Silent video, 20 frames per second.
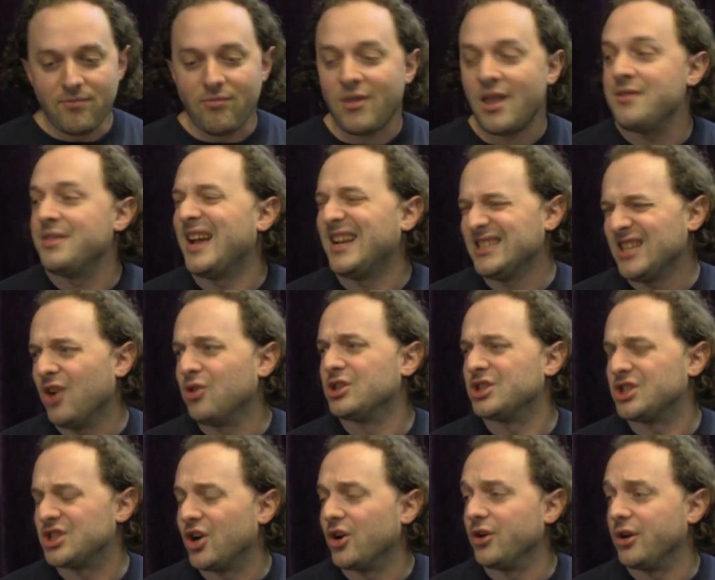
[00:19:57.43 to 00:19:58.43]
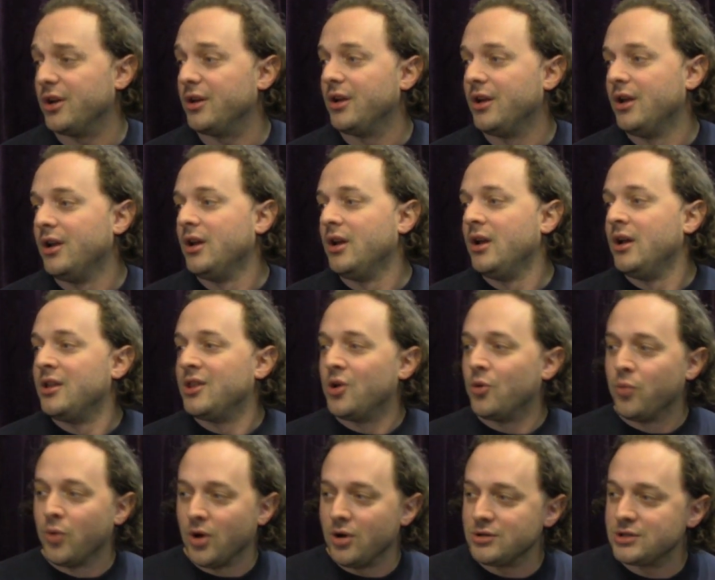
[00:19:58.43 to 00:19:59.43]
that's how it started. There
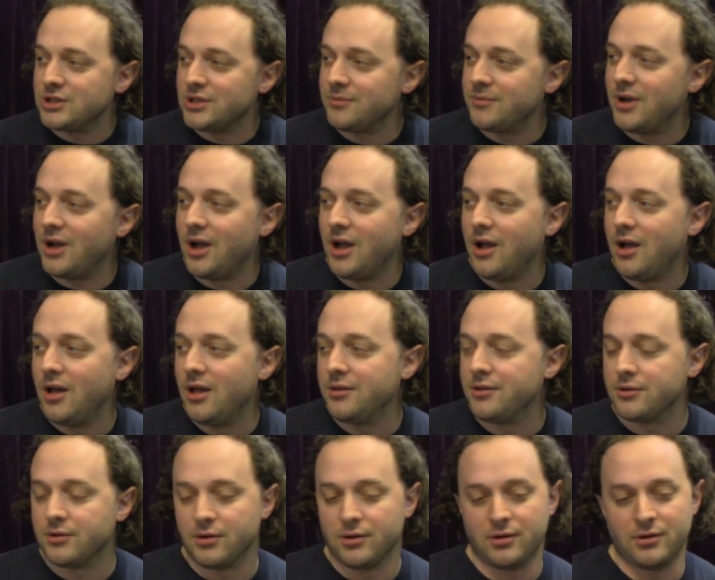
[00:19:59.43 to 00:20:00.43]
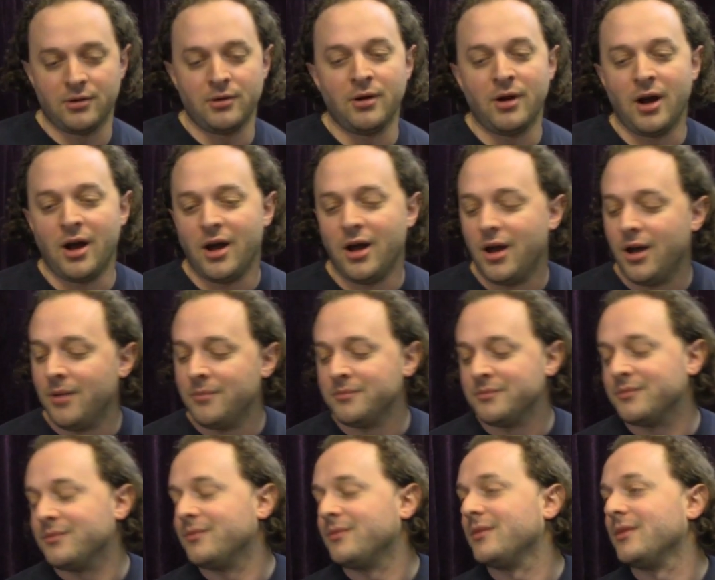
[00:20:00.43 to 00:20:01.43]
were some other um,
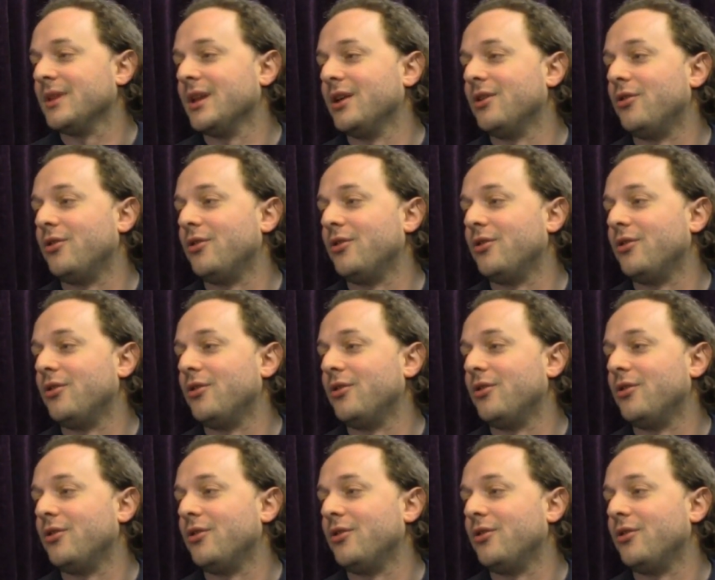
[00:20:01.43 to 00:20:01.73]
little